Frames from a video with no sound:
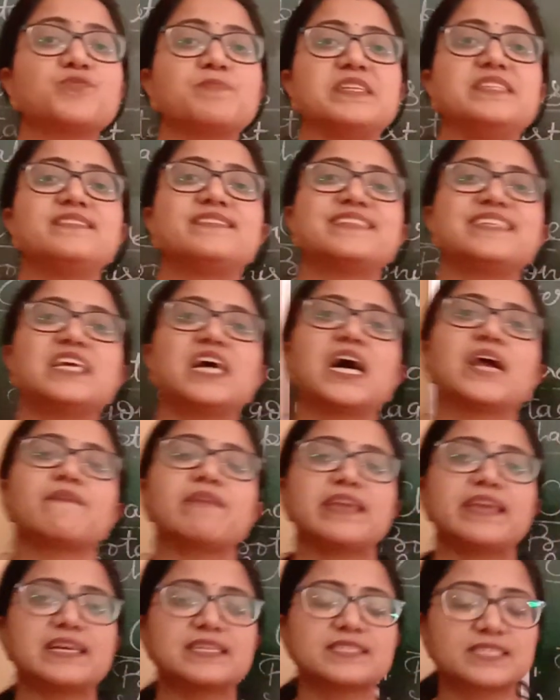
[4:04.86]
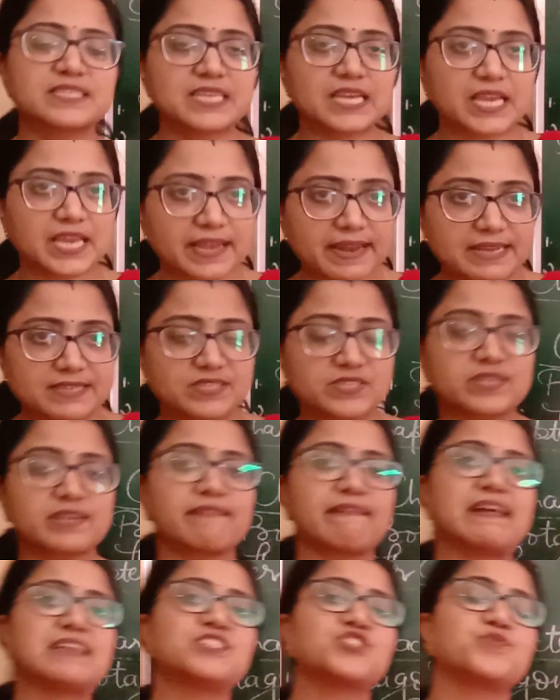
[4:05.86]
means C-R-E-S-T, crest.
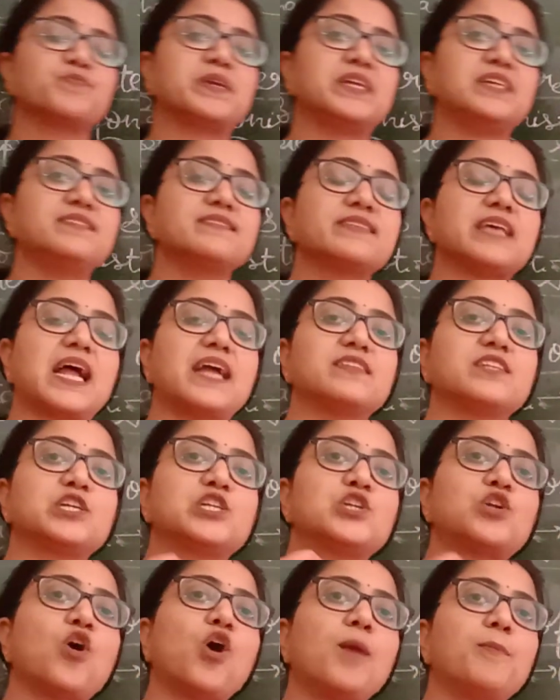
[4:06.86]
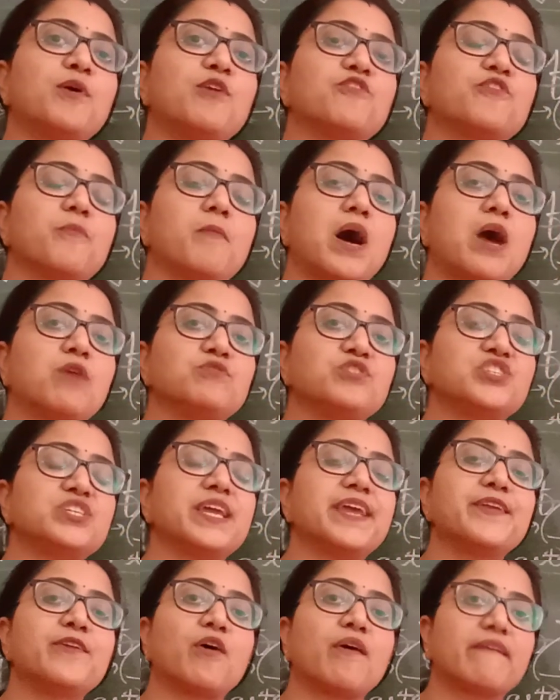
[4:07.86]
Crest means at the top of
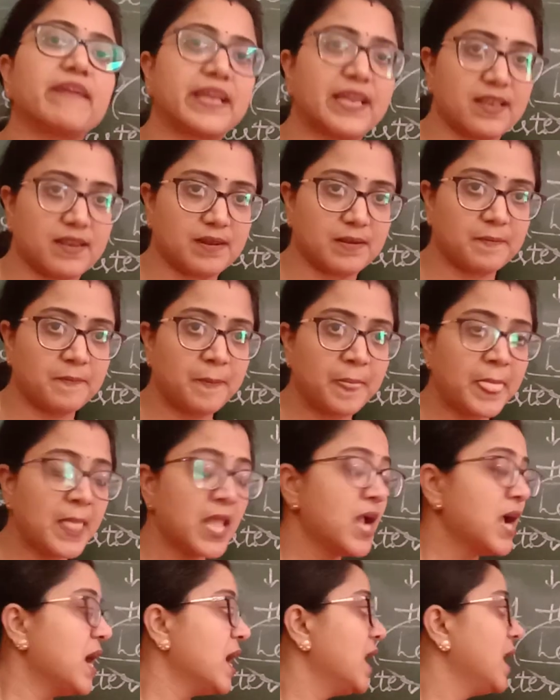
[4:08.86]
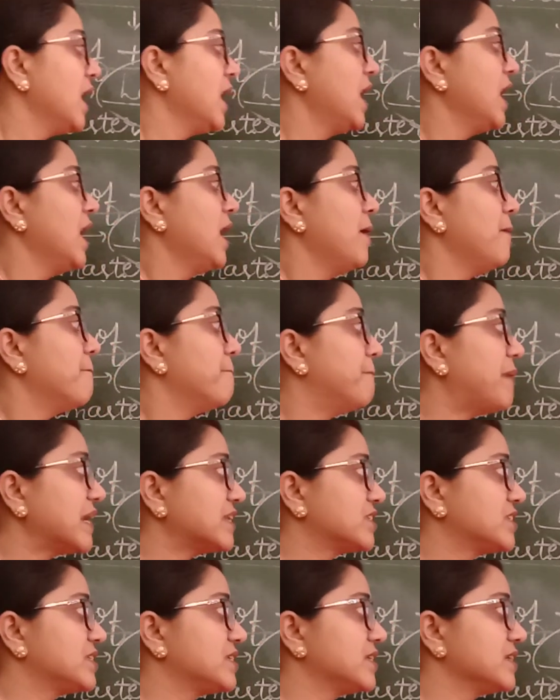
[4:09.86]
mountain or hill.
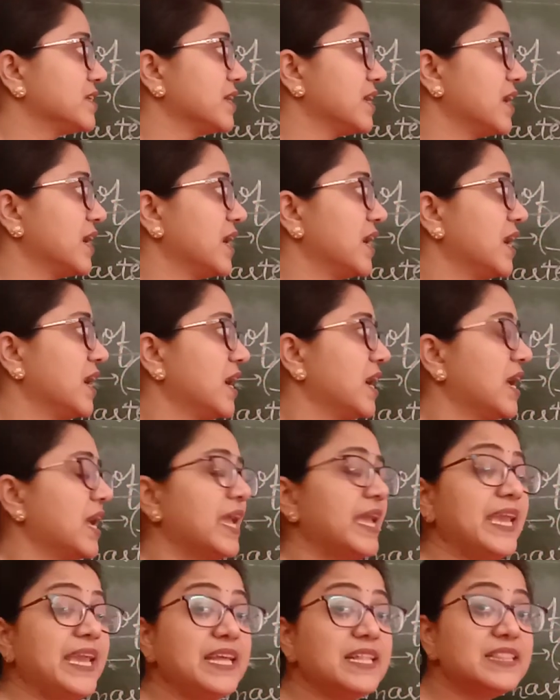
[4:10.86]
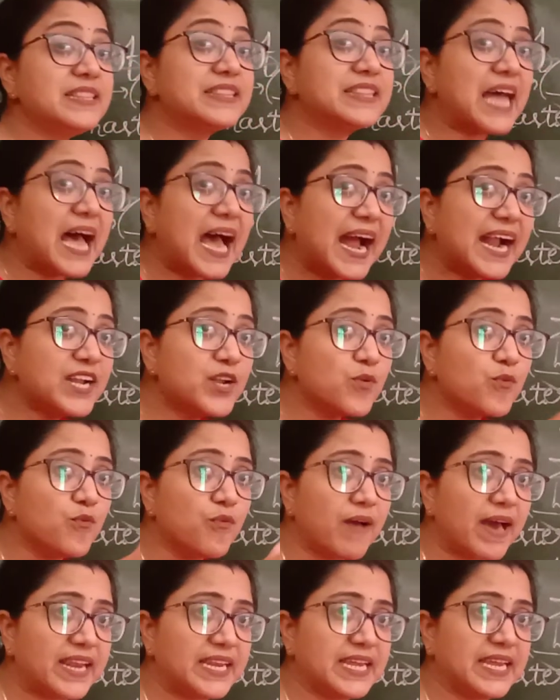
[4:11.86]
But in that
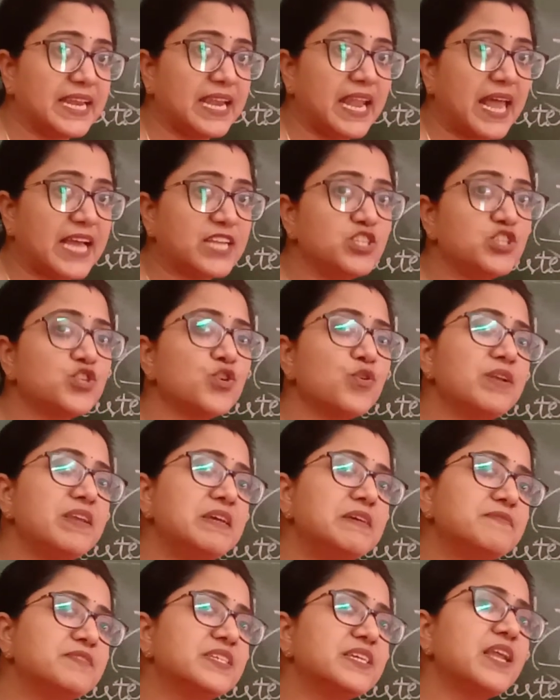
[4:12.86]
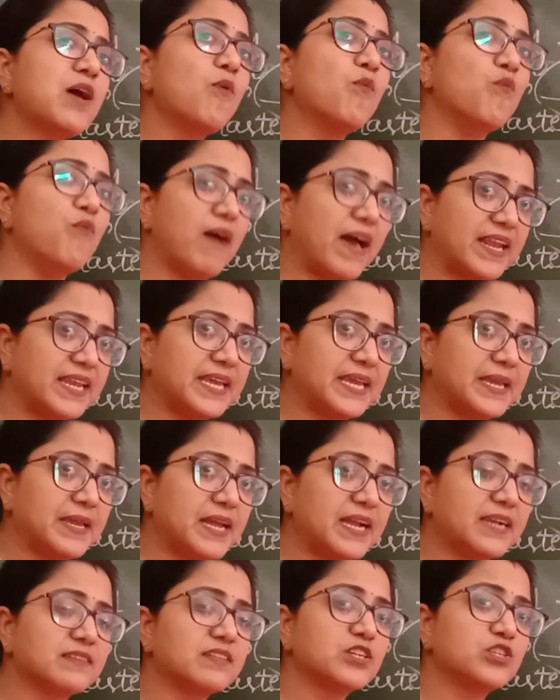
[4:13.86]
valley, Lencho lives in a valley
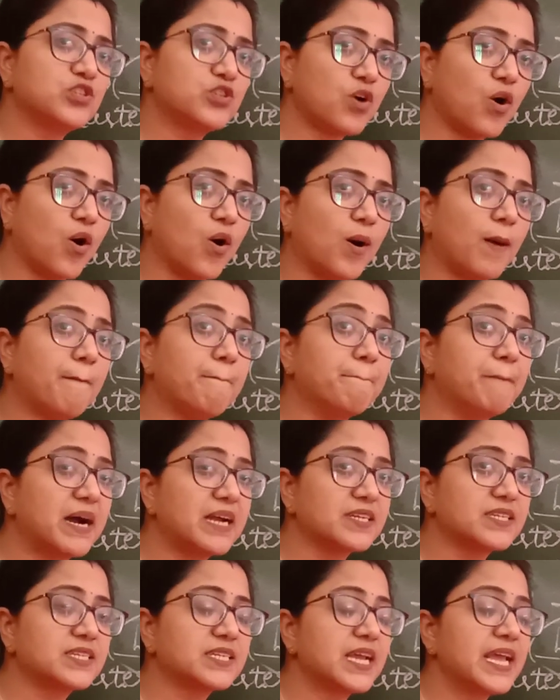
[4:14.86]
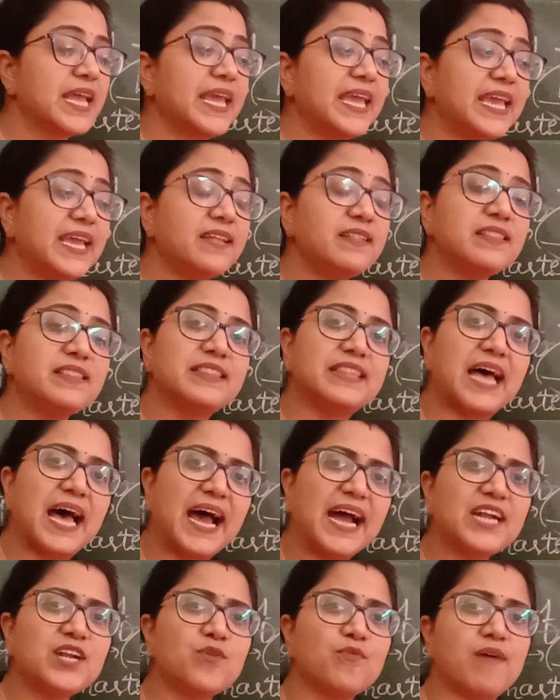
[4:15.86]
at the top, but in
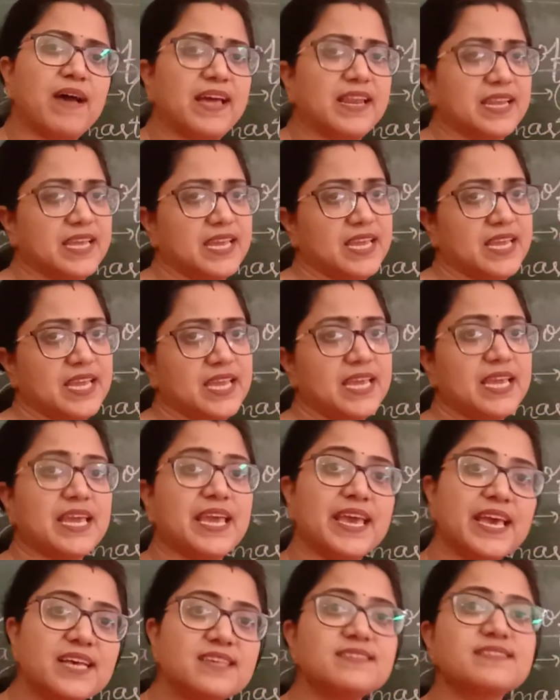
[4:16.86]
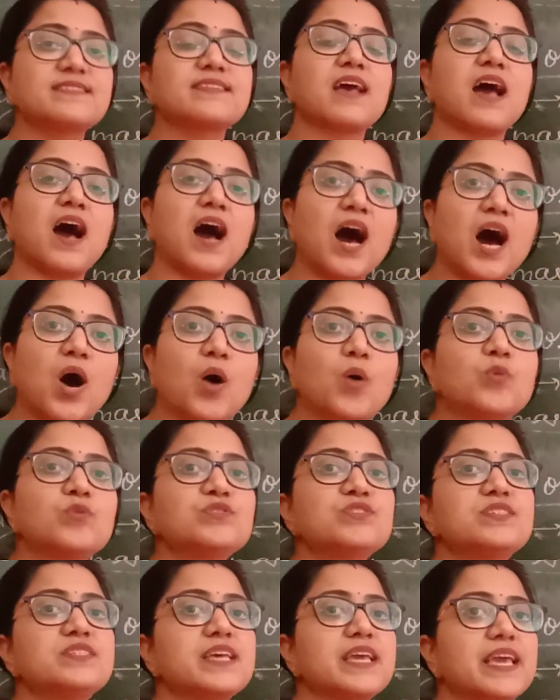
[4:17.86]
that valley, his
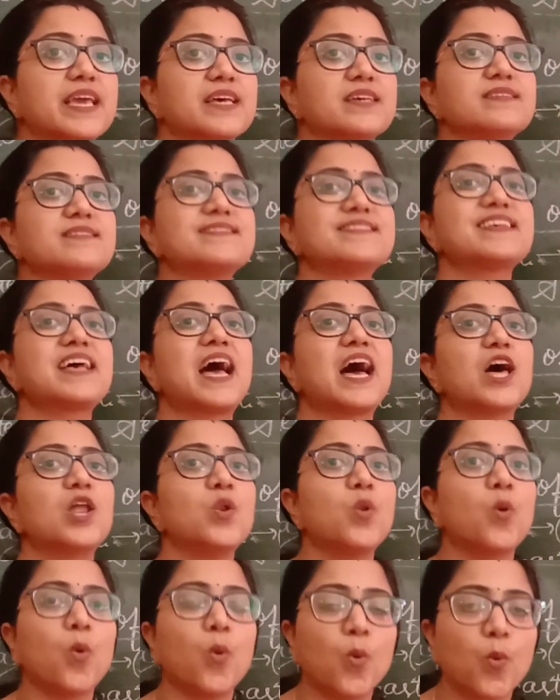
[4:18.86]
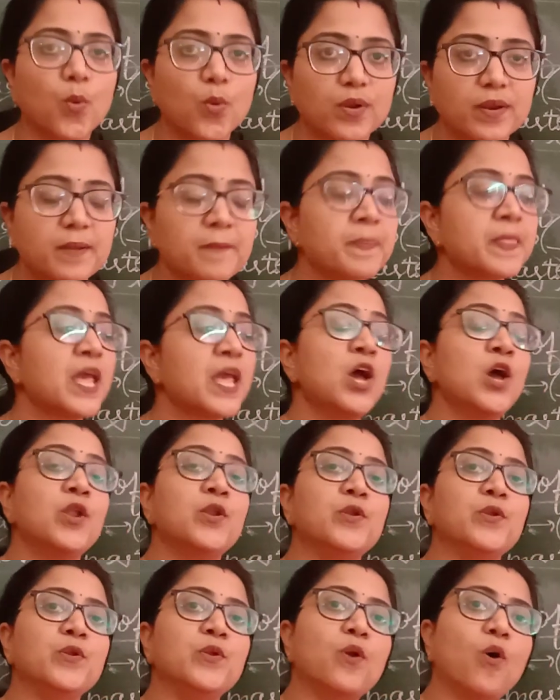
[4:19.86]
house is alone.
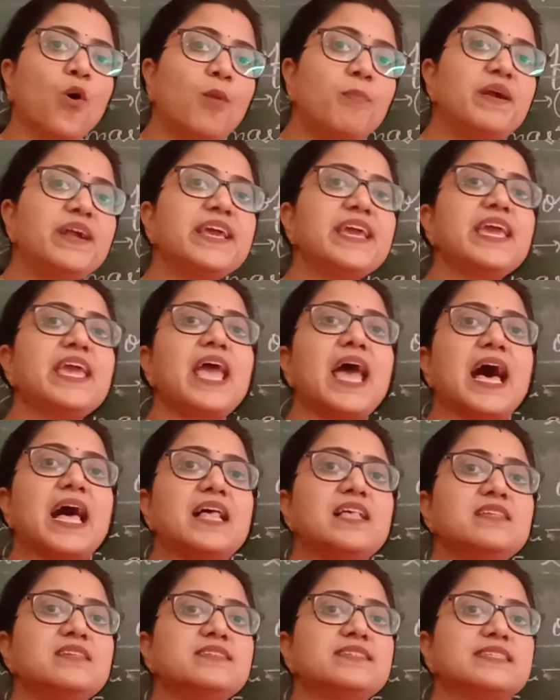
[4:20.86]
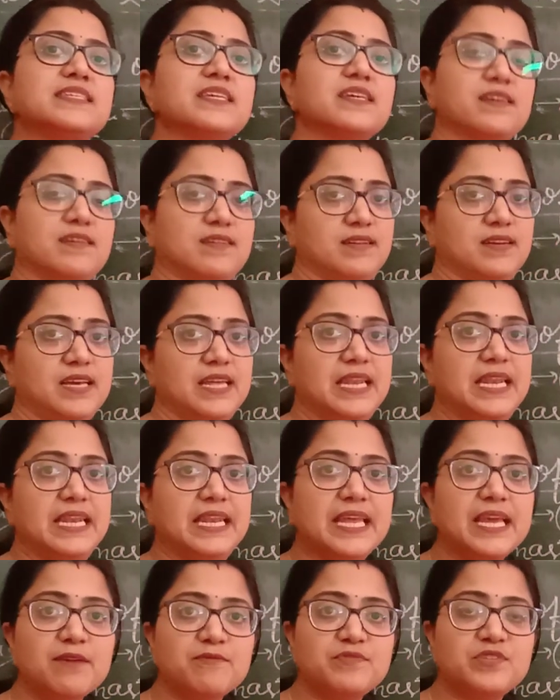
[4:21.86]
Nobody else
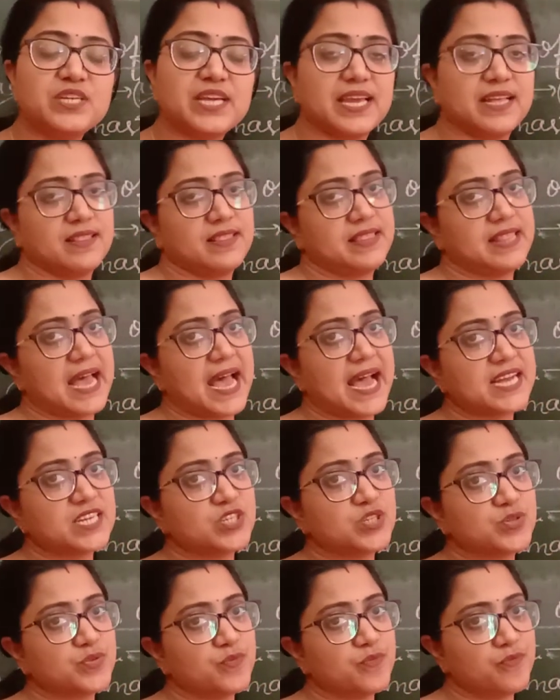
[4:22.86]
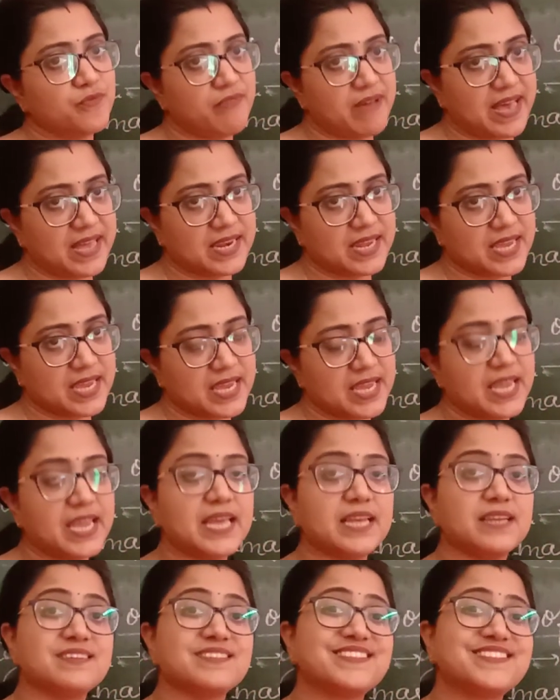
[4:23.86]
lived in that valley
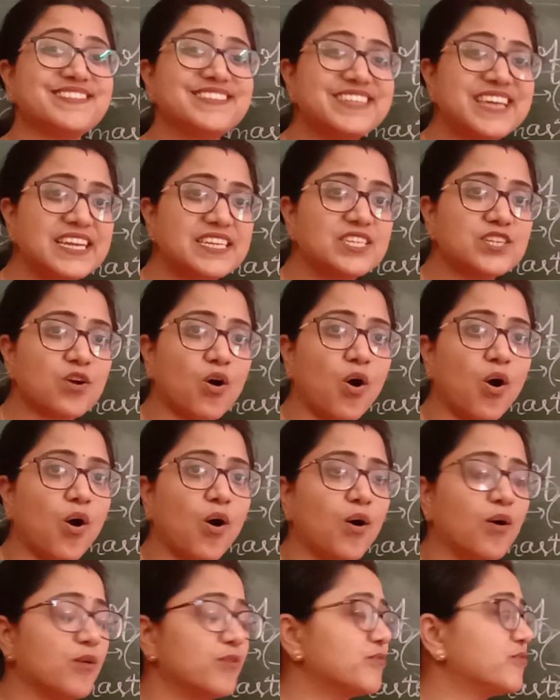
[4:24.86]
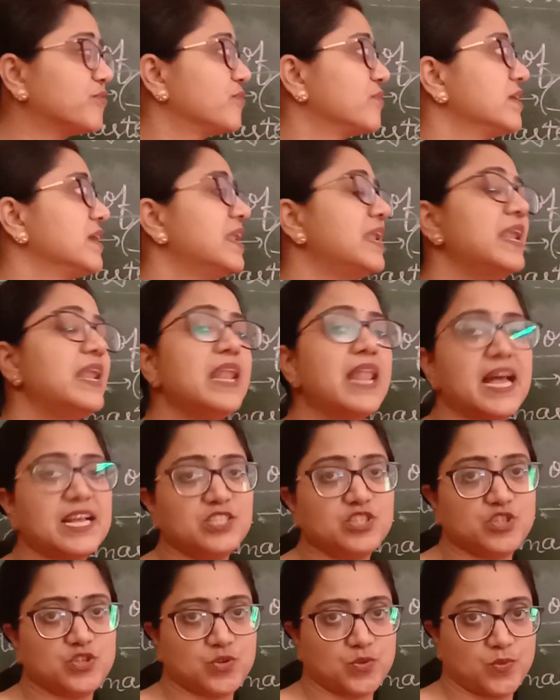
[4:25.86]
instead of
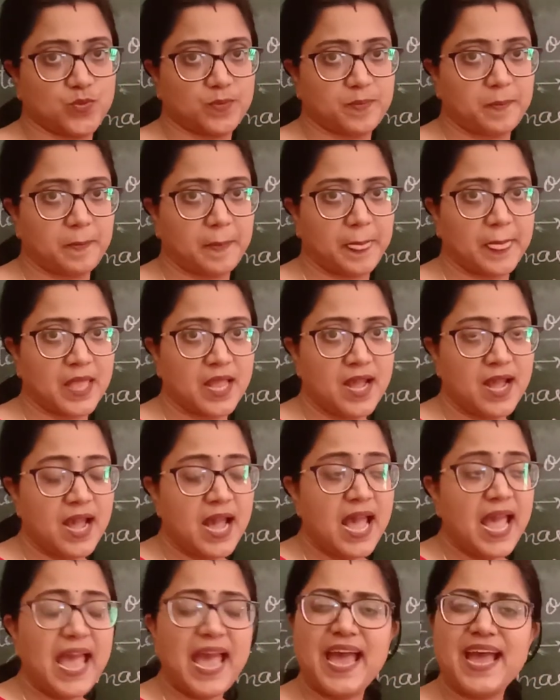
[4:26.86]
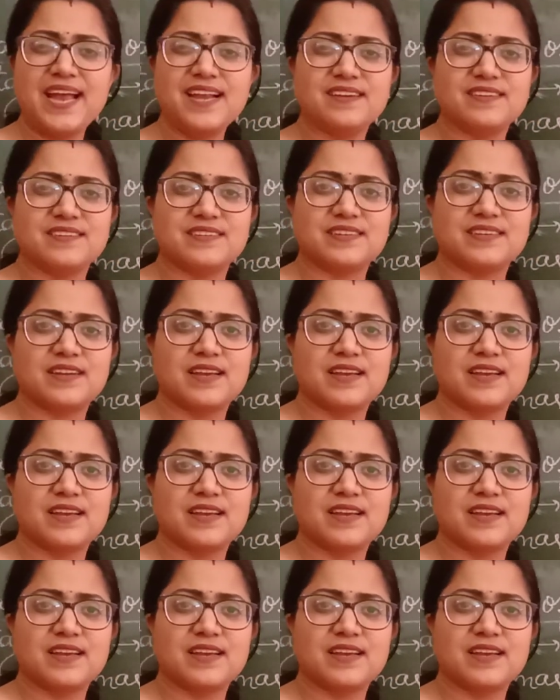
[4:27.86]
Lencho. And